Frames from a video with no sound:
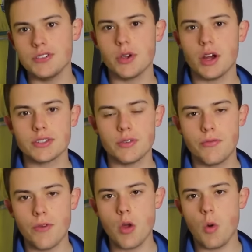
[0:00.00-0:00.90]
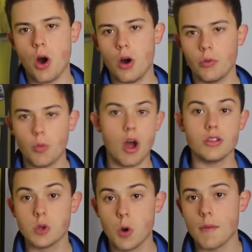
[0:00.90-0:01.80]
You guys can vote on what
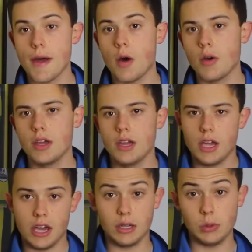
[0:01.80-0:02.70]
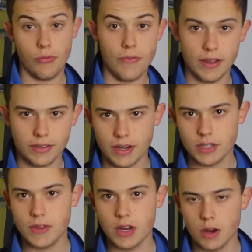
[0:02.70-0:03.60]
I talk about and it'll affect the
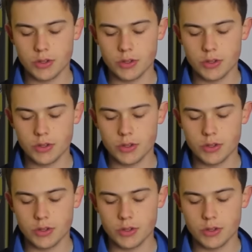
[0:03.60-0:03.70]
next video.